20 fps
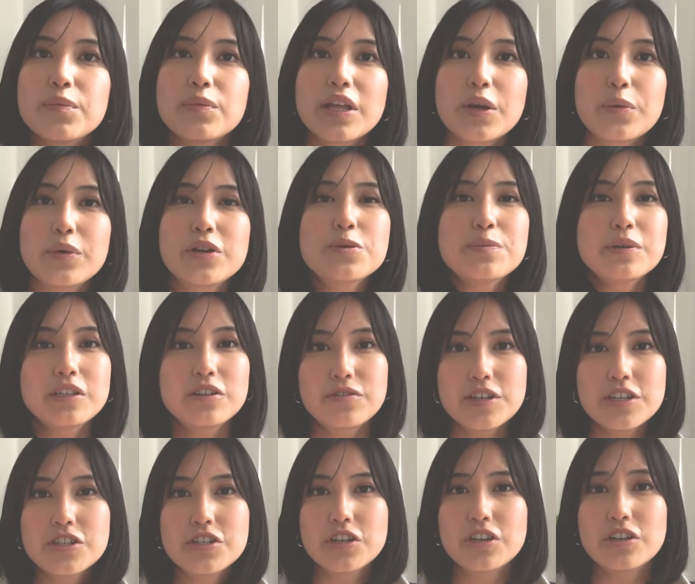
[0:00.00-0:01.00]
When you build a
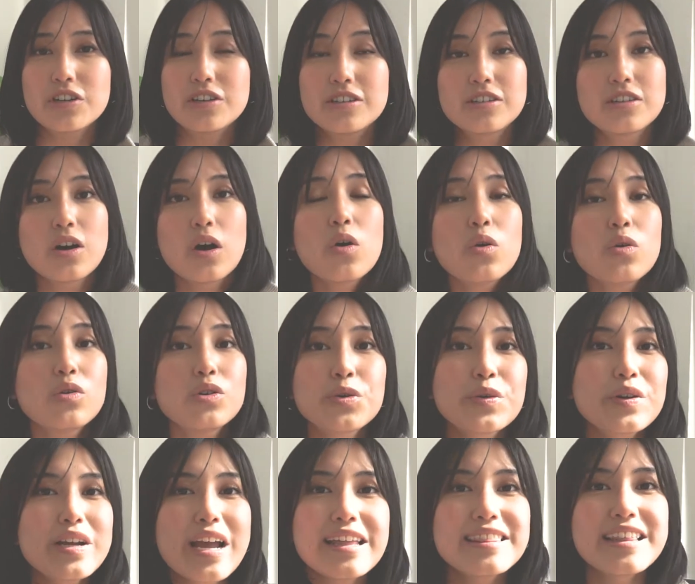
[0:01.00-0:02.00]
feature, go
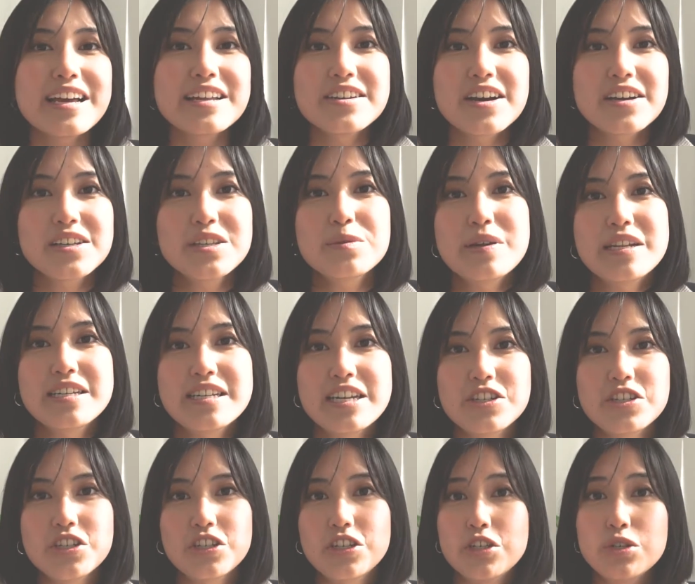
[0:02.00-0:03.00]
create that
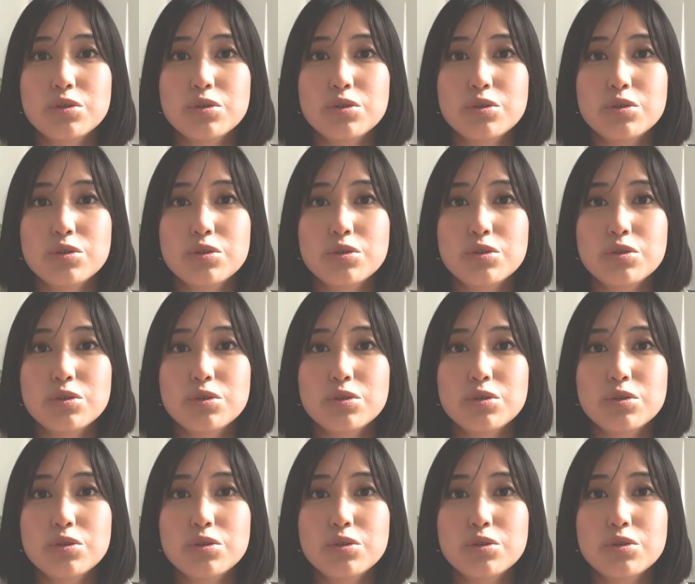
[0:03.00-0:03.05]
documentation.